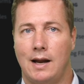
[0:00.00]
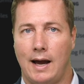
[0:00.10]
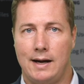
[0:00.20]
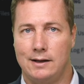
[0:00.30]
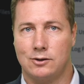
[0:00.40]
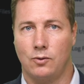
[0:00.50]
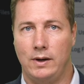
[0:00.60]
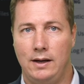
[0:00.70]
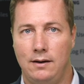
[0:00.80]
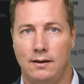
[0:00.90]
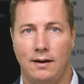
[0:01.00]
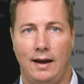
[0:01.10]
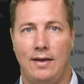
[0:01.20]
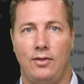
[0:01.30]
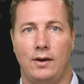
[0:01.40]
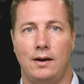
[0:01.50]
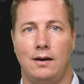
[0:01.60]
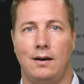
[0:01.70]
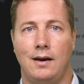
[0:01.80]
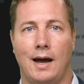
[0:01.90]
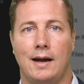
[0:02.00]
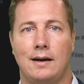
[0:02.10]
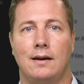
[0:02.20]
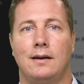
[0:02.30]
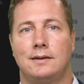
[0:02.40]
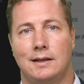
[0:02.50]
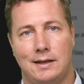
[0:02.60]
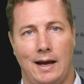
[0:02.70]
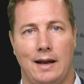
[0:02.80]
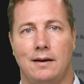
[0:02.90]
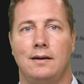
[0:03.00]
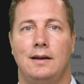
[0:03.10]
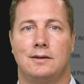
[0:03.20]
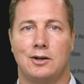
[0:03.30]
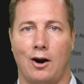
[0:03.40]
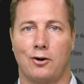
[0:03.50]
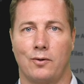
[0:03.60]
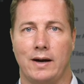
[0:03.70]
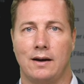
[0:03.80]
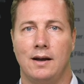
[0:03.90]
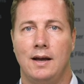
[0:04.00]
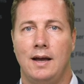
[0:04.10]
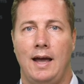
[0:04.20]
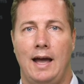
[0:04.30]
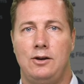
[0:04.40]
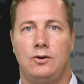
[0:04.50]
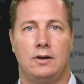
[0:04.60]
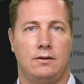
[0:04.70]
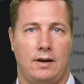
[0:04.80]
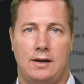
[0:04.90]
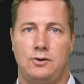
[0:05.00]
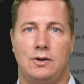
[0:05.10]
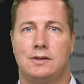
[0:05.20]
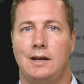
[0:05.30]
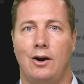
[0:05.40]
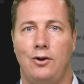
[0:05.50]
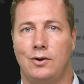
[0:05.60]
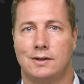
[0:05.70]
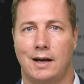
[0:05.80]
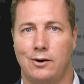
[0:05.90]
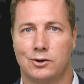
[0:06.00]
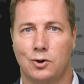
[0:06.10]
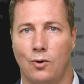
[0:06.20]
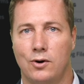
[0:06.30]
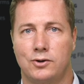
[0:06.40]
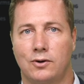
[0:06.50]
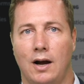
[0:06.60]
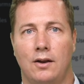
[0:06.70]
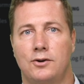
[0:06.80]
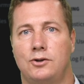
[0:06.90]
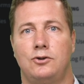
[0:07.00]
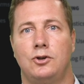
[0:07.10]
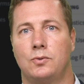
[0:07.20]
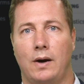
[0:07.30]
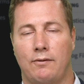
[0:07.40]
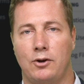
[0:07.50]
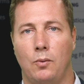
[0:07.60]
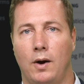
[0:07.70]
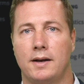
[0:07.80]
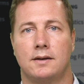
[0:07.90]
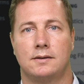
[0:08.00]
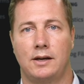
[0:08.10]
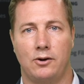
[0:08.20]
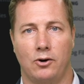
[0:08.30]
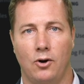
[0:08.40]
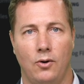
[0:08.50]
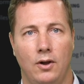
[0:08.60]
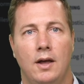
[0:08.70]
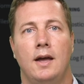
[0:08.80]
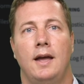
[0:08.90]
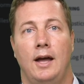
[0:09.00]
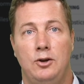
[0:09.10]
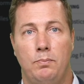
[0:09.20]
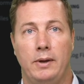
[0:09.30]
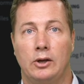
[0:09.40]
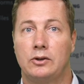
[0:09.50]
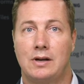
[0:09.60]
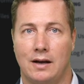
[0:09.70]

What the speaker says: 9 is green, and then 9 to 10 is dark green. And you can, as you can see here, you can set your scores, your colors, you choose whatever you want, set your goal, and you build